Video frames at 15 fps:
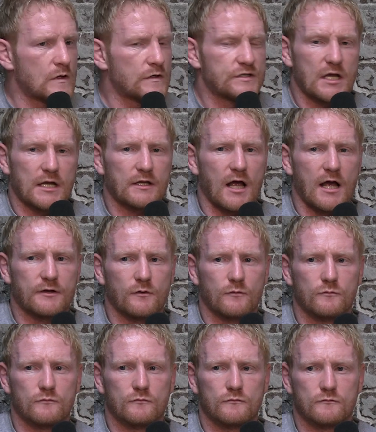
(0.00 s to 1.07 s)
See, I
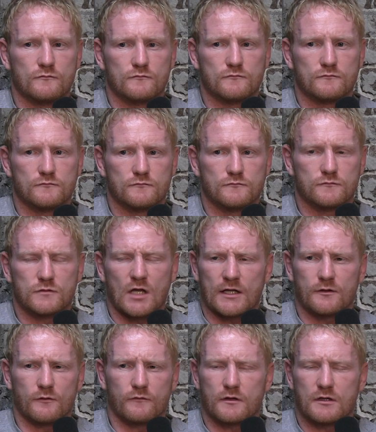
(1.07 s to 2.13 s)
don't
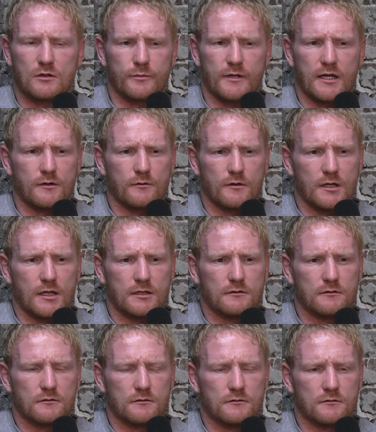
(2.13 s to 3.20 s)
think there'll be anywhere.
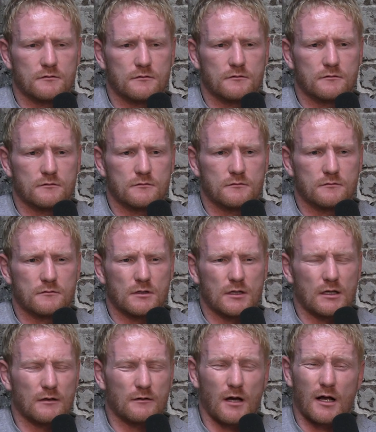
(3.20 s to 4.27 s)

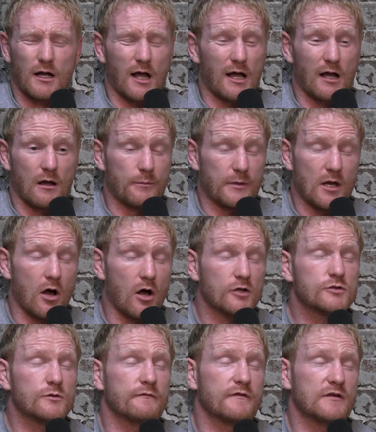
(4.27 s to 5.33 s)
It'd be hard
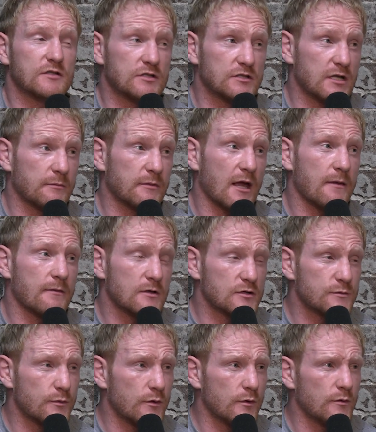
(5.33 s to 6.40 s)
to envisage them getting the
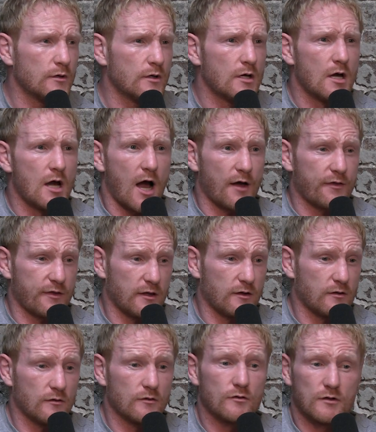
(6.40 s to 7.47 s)
spoon. I
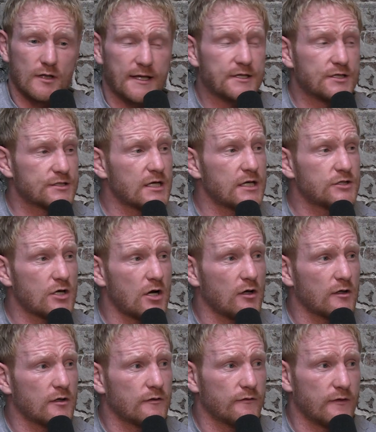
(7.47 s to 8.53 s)
think, like you say,
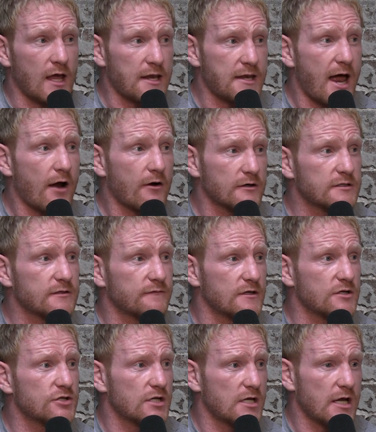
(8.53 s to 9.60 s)
Charlie, their narrative
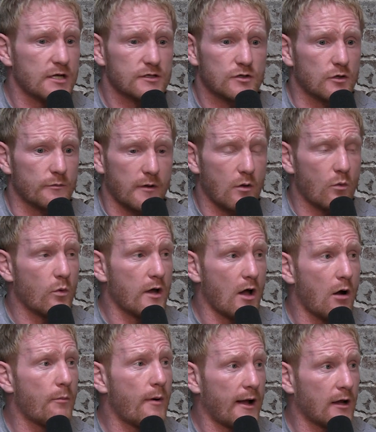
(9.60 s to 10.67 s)
this year is going to be, we
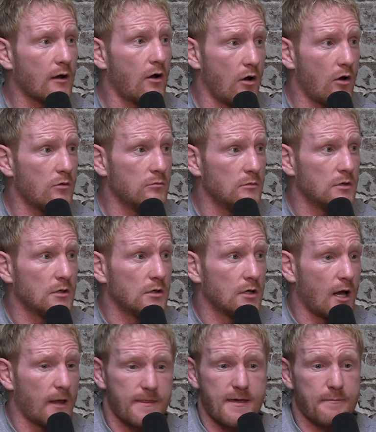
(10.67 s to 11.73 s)
are back at home.
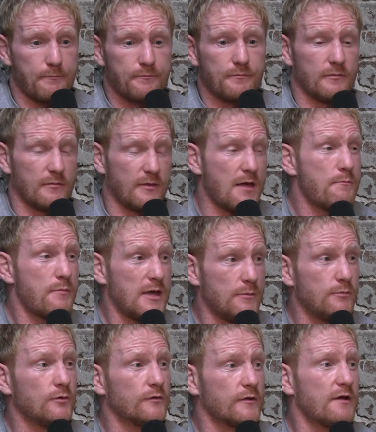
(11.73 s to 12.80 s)
And their
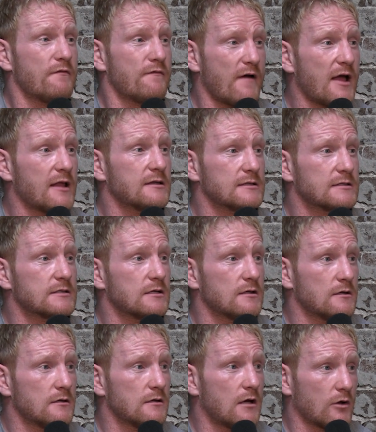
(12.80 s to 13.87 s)
people, their fans
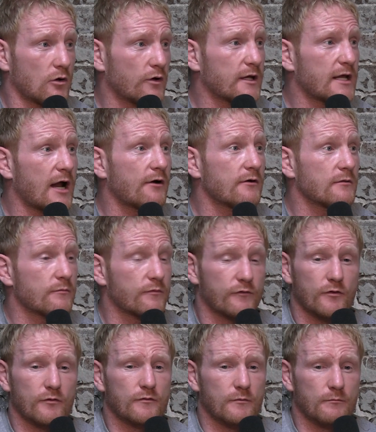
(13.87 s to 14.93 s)
are going to carry them
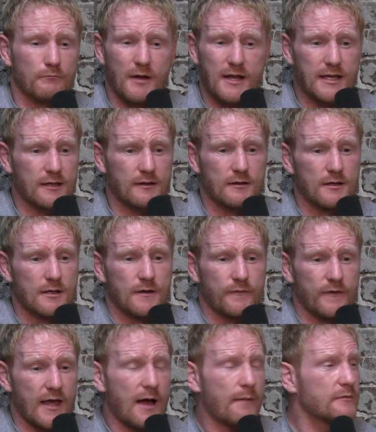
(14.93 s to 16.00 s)
through, make
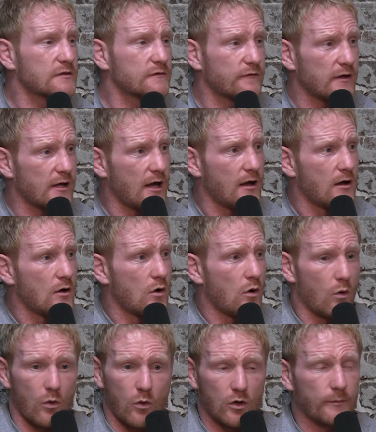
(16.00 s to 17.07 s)
the atmosphere
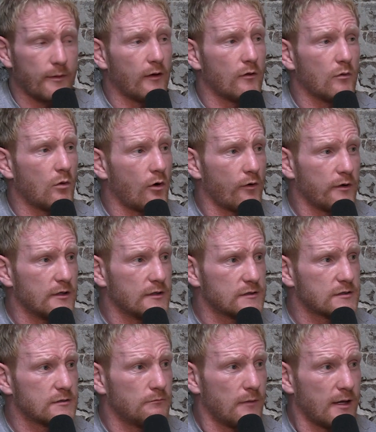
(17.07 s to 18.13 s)
all about the
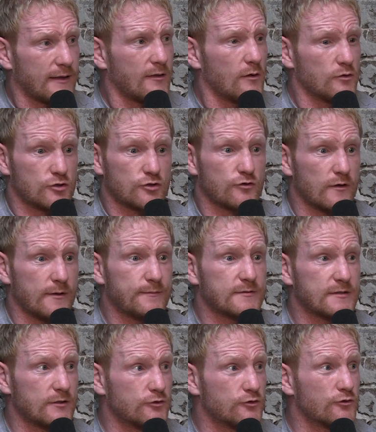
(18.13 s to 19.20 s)
Warriors, make those
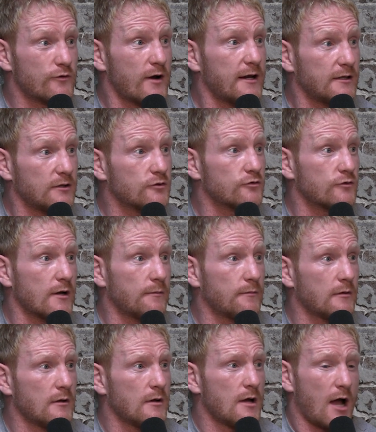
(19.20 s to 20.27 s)
trips a dreaded trip.
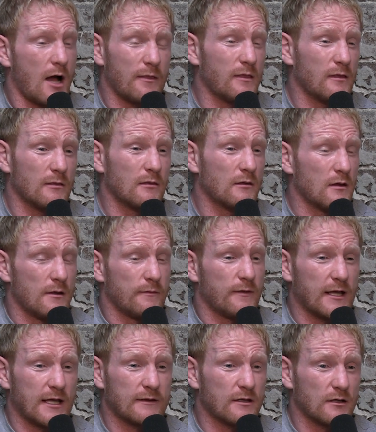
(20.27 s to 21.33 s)
And
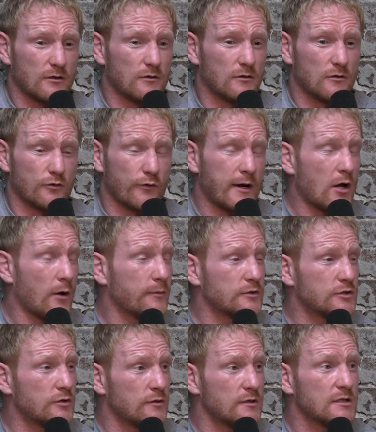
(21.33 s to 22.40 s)
they get the great
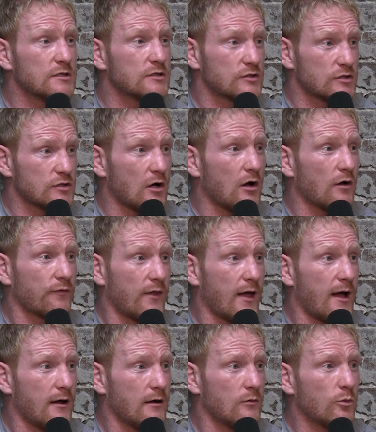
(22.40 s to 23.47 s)
opportunity to start
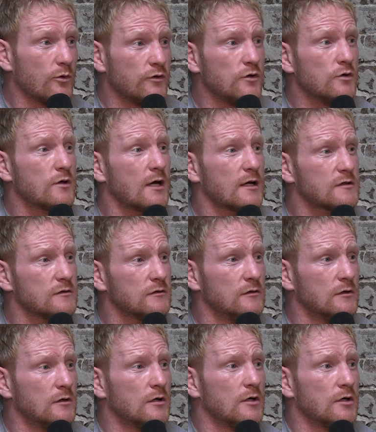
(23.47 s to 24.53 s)
that with Newcastle.
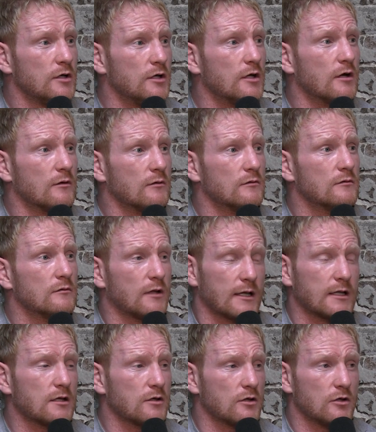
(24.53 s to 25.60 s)
You know,
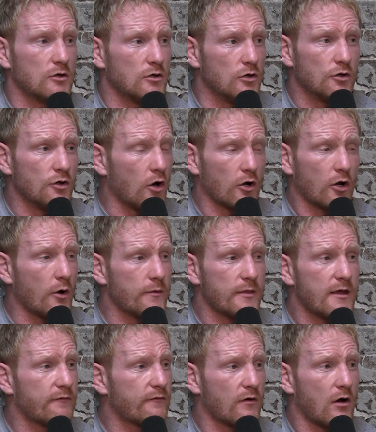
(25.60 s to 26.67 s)
like, you're not going
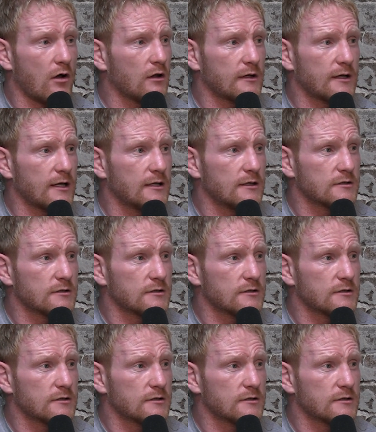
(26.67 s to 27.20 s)
there for a holiday.